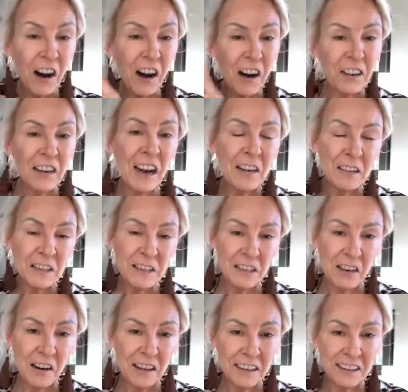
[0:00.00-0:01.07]
are out of
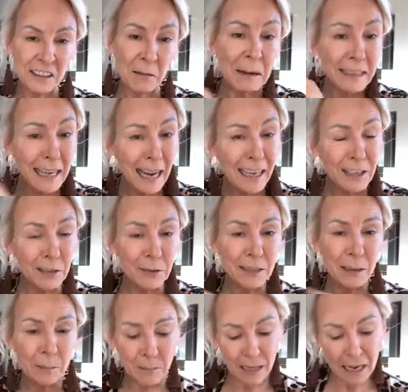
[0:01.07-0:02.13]
stock so i can't
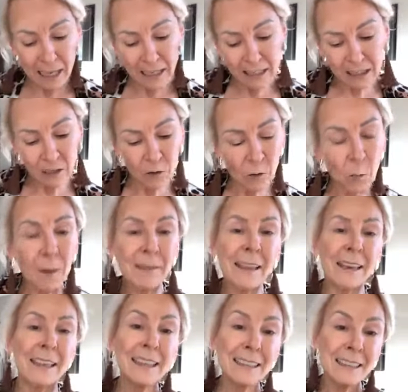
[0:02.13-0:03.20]
use them so the one
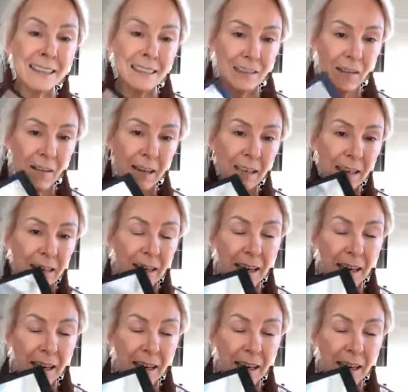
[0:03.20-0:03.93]
that is in stock